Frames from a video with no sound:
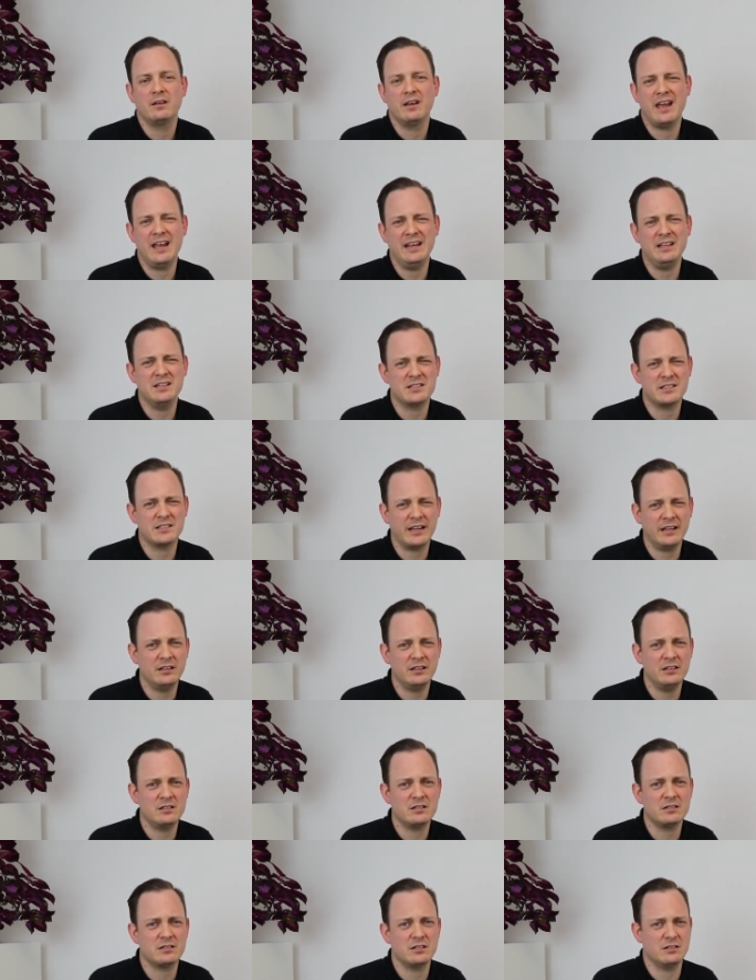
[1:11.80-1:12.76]
8
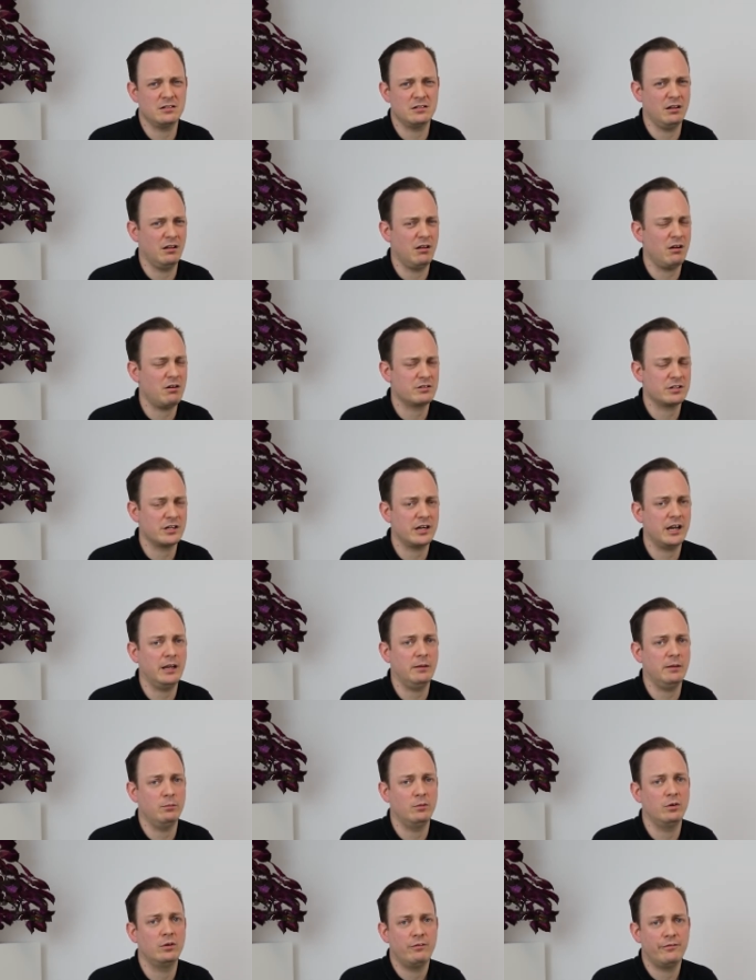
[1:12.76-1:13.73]
seconds is a long
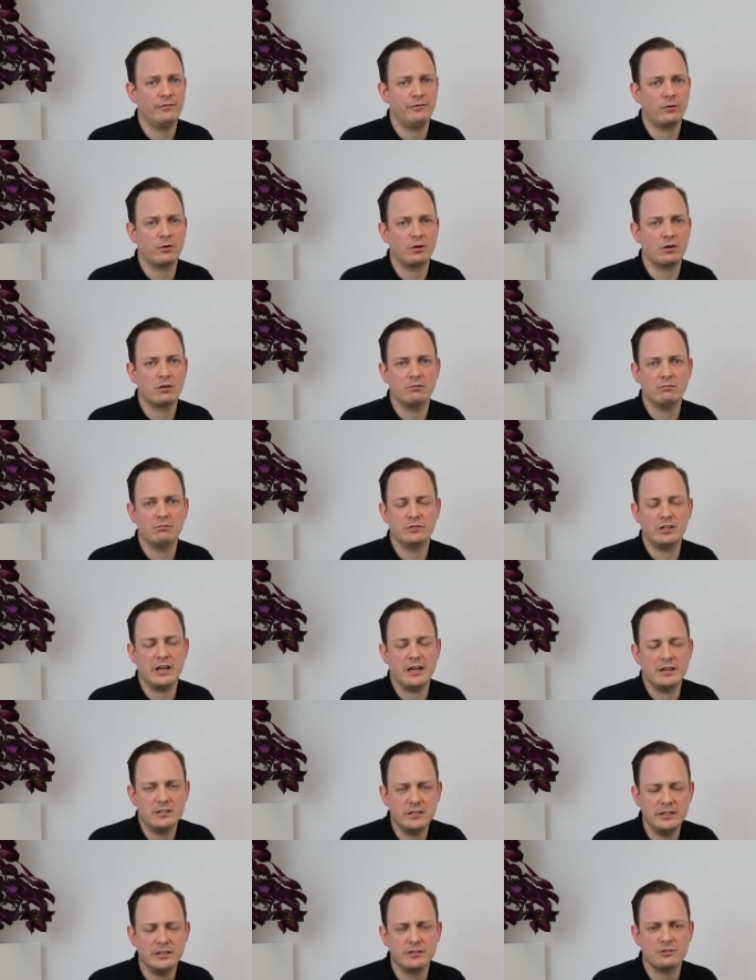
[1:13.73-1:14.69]
time. For the
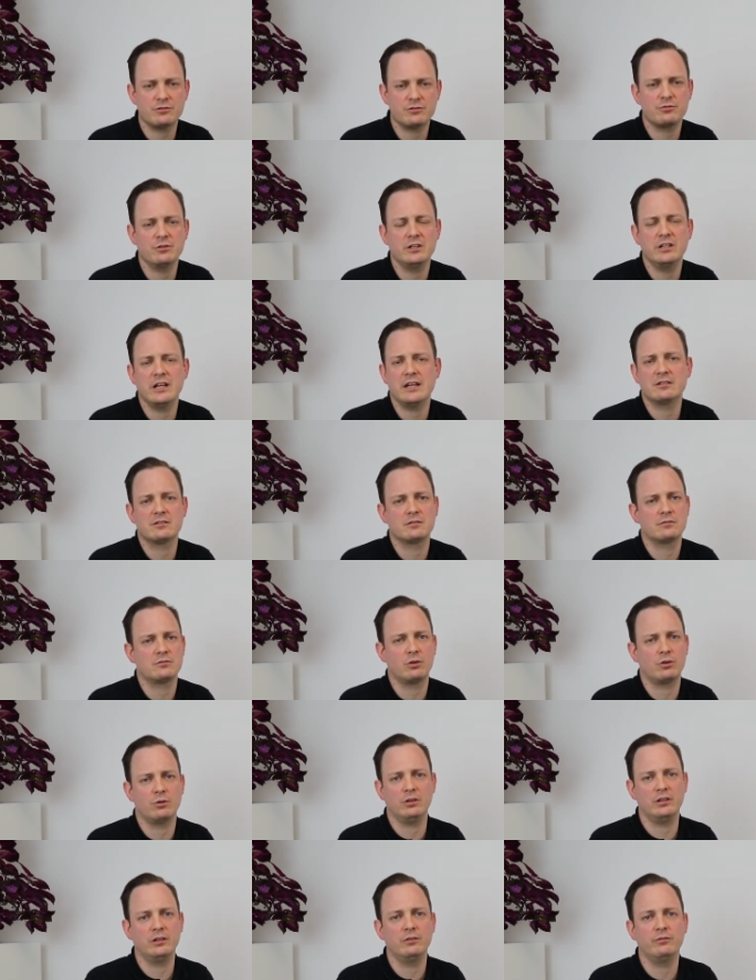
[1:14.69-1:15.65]
IT industry, that's
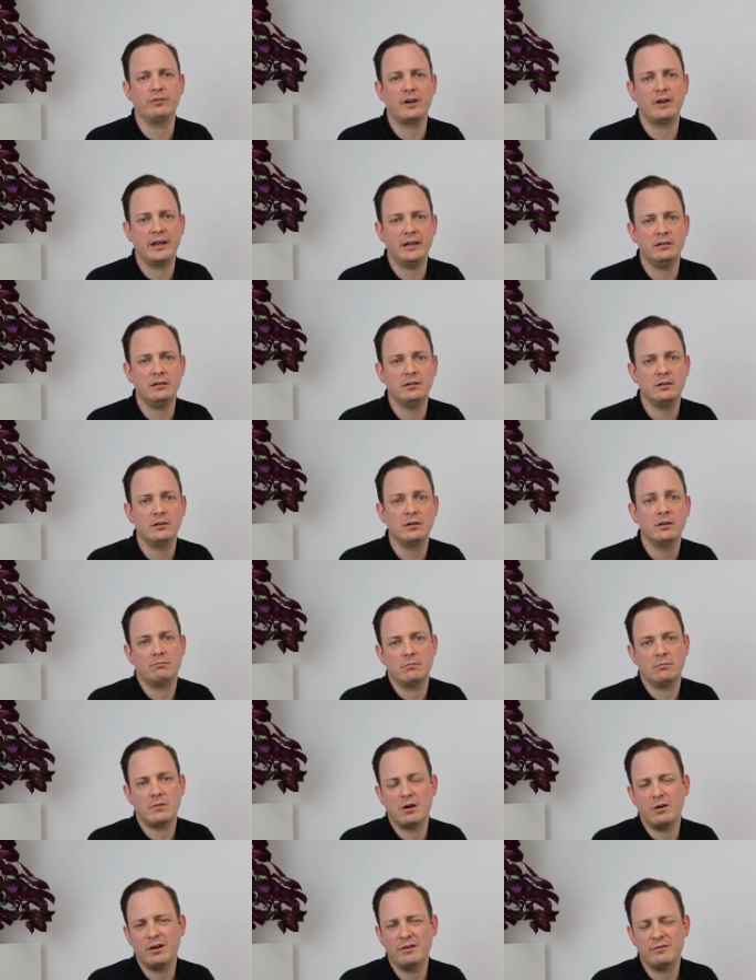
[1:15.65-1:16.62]
totally fine.
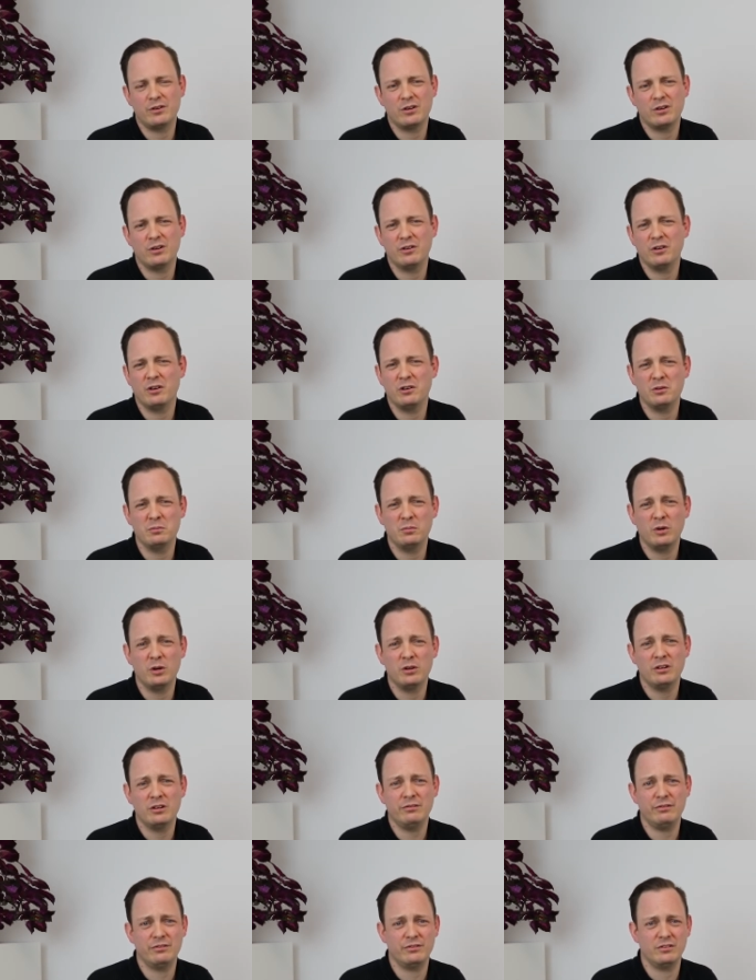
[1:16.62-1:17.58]
However, on
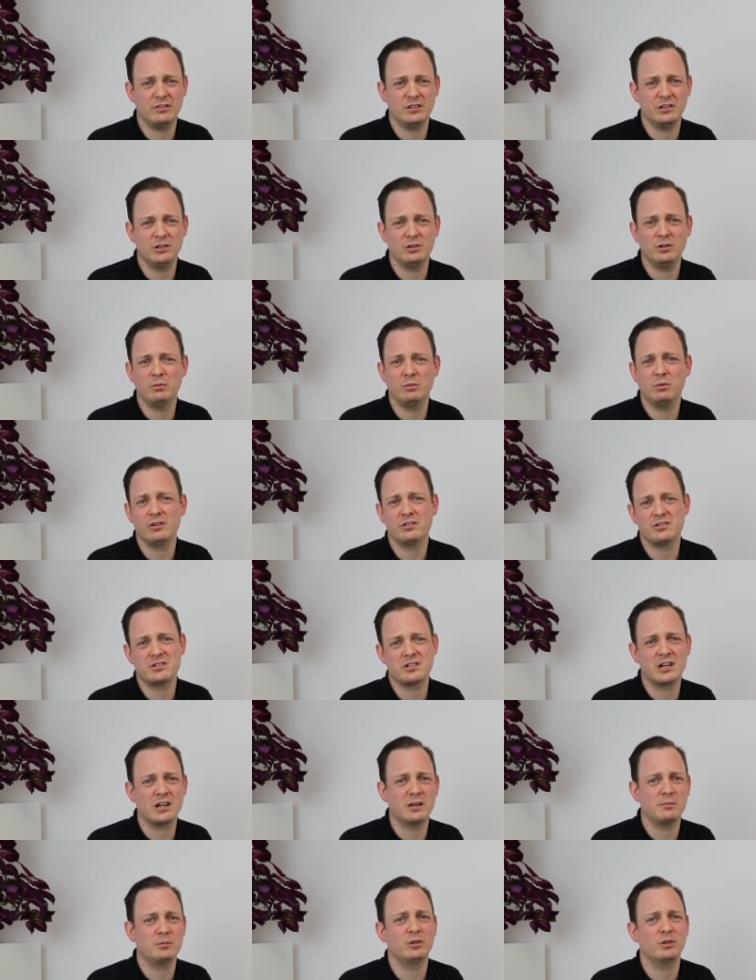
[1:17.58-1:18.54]
automotive, you don't want to
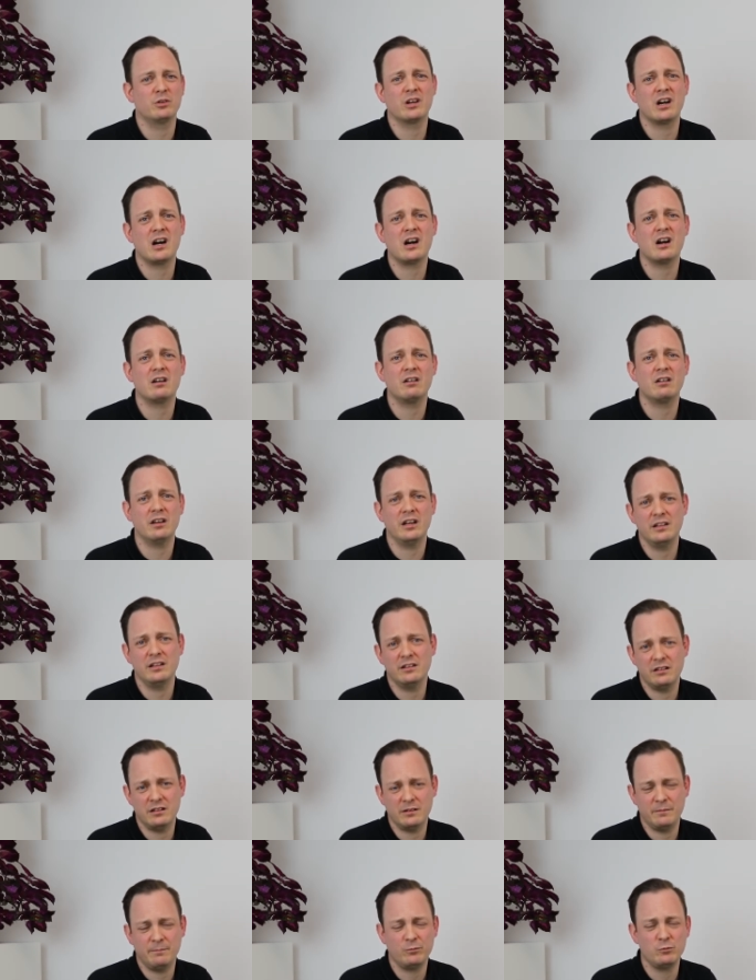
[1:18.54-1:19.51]
start up your car and
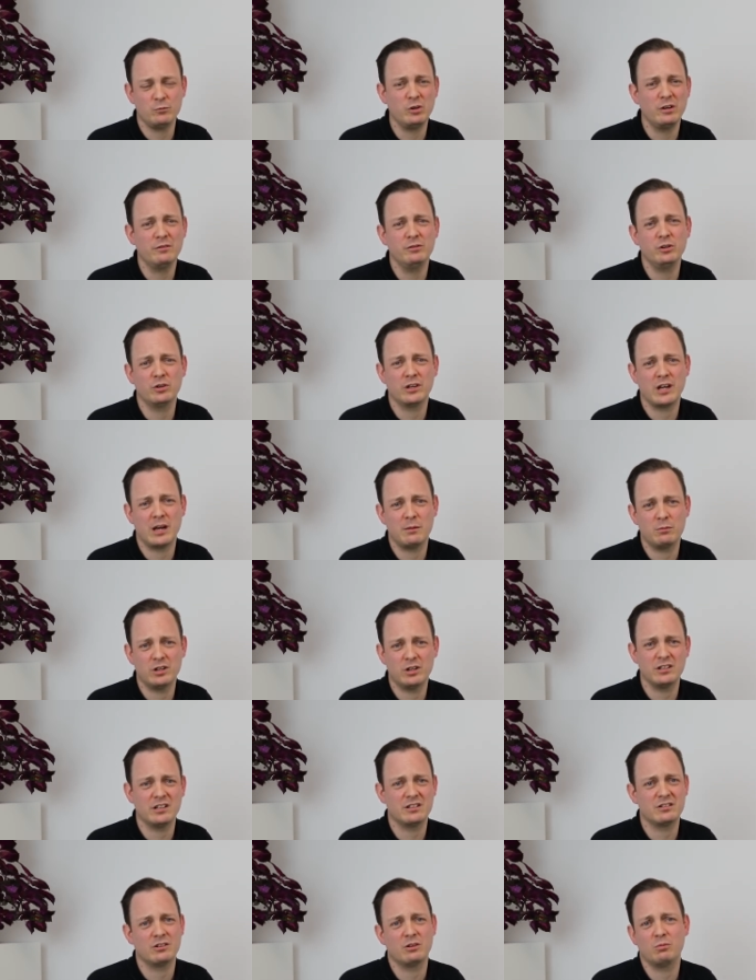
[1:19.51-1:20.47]
the rear view camera
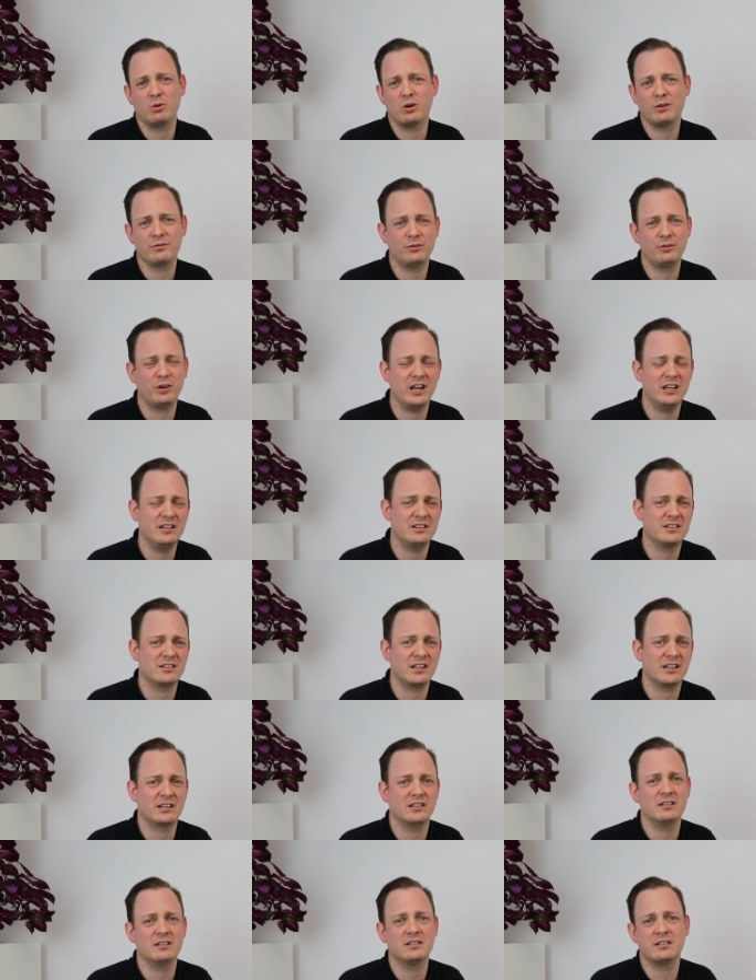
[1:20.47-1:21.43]
doesn't work for 8
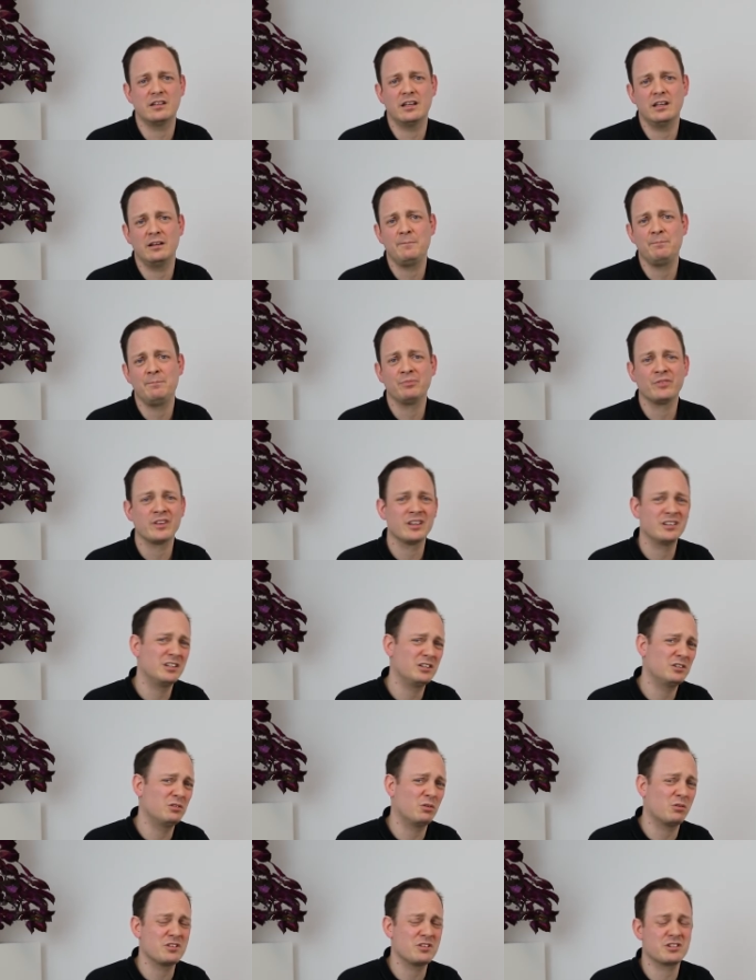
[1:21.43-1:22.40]
seconds and the
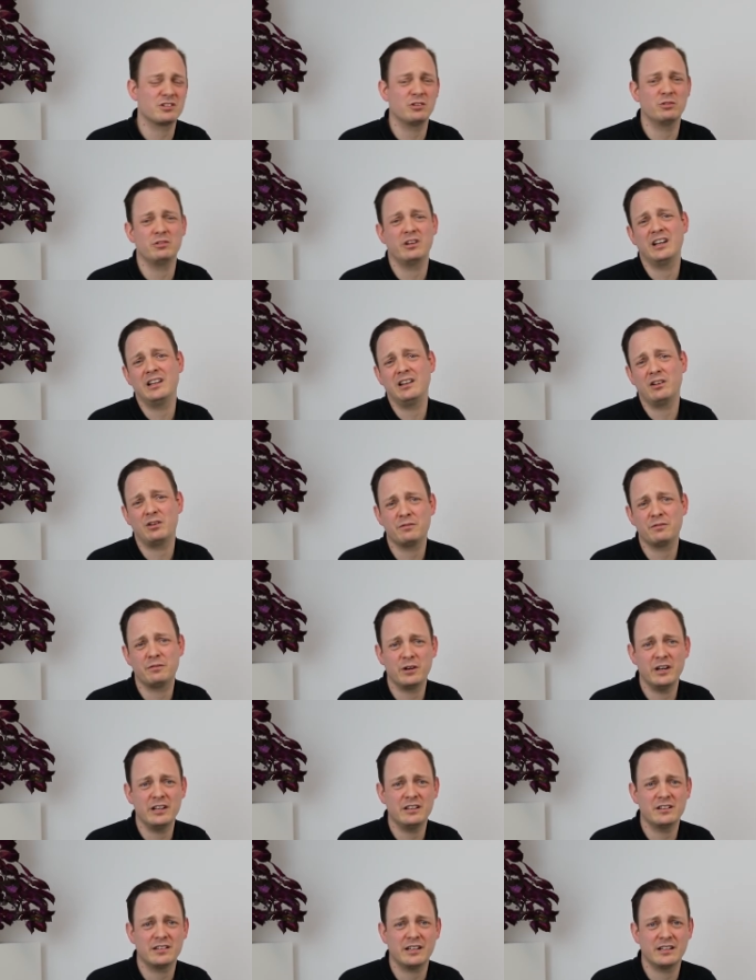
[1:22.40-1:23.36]
doors don't unlock for
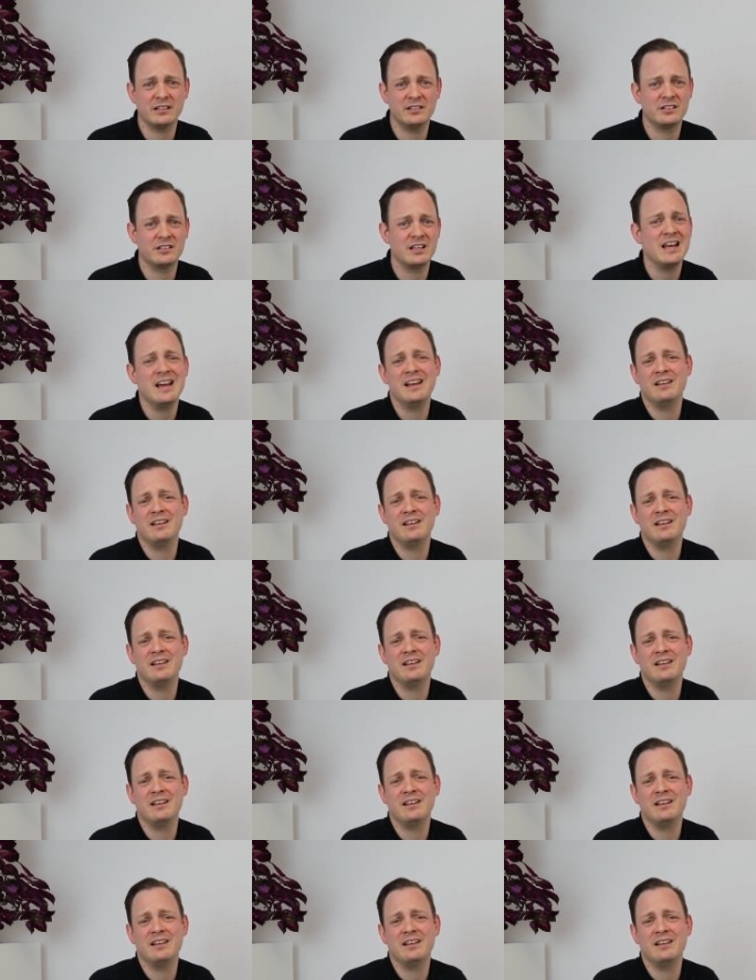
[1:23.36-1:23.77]
8 seconds